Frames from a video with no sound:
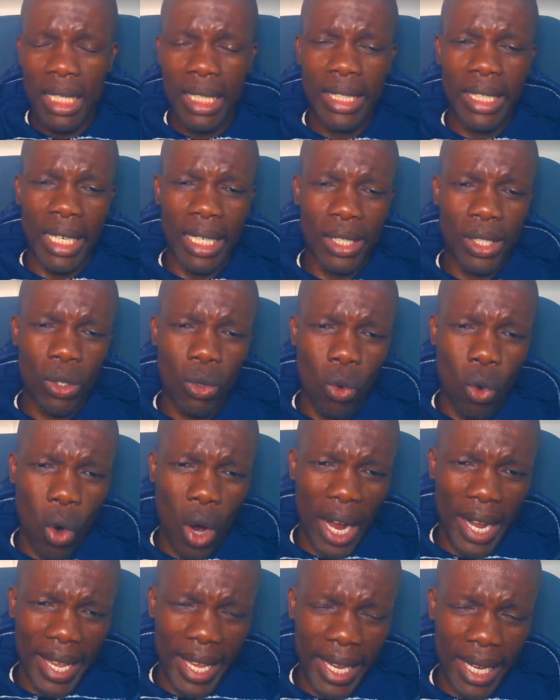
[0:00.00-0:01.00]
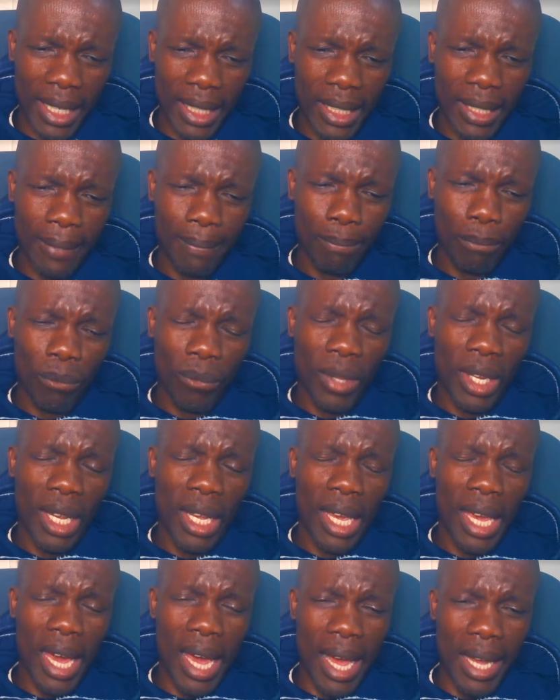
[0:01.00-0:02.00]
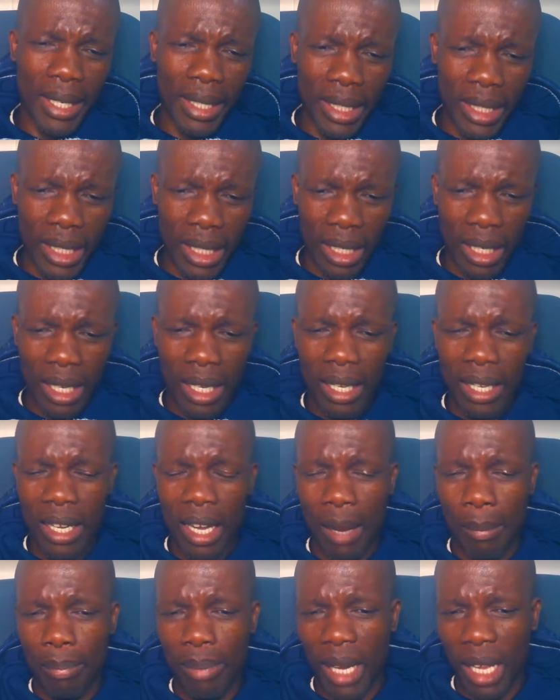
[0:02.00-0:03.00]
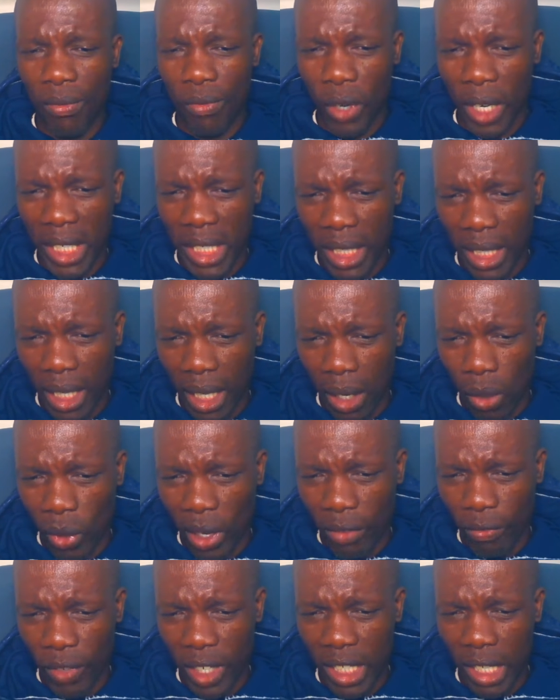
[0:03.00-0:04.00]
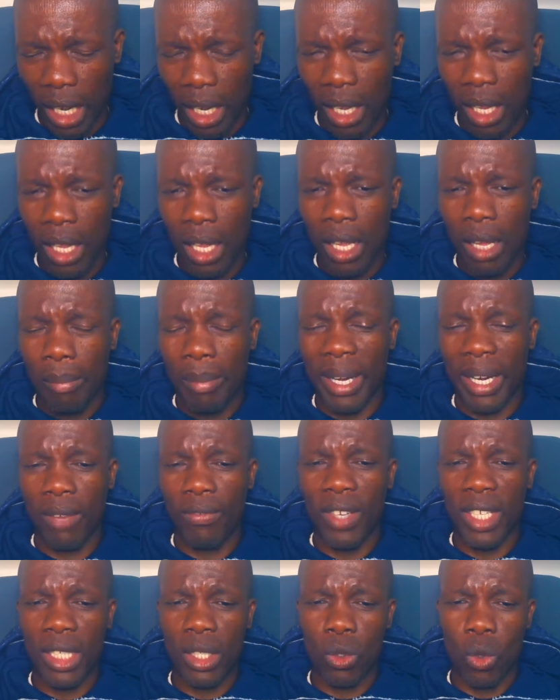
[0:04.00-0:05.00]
just go ahead and apply for a general work visa. But if it's